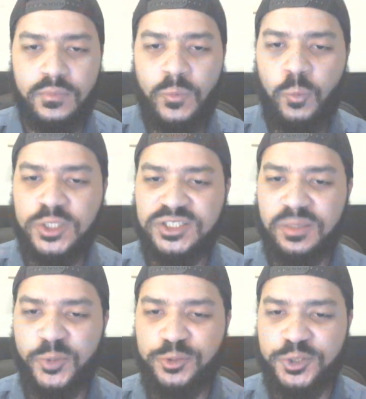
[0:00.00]
What's
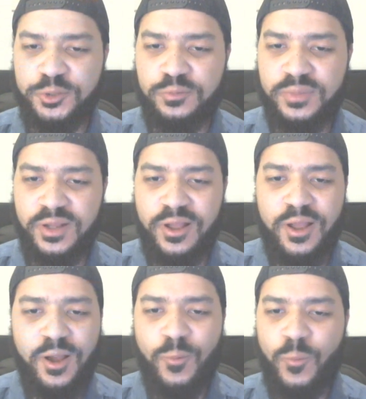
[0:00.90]
up, YouTube?
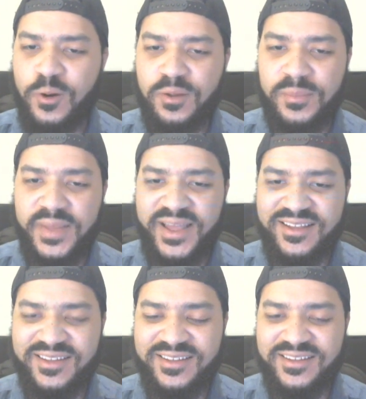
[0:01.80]
Welcome
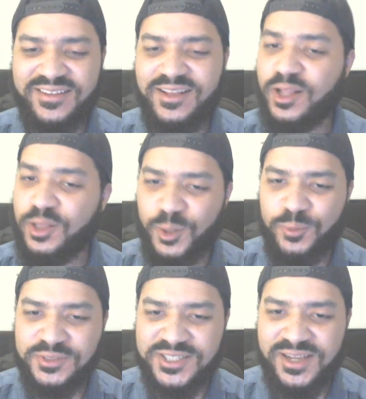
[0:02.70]
back. A
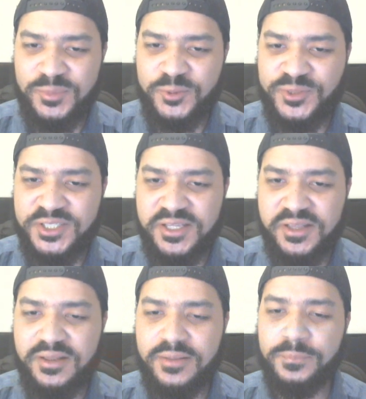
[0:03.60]
long time no see.